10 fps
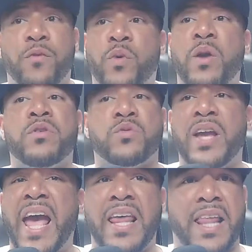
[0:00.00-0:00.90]
we
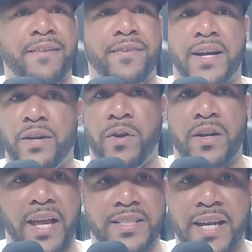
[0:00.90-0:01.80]
had like fucking. We were
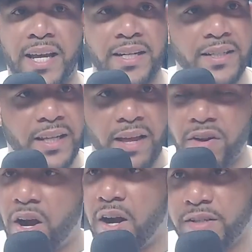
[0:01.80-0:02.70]
like 10, 11
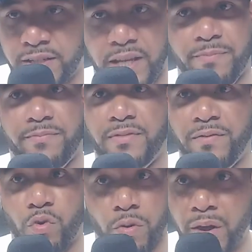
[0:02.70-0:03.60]
cars deep.
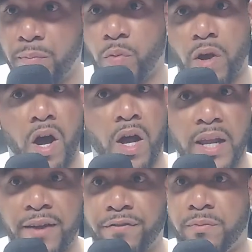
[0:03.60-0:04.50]
You remember, we all
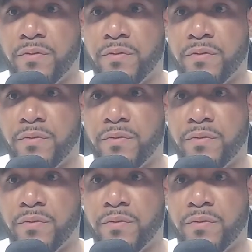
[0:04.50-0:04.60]
left from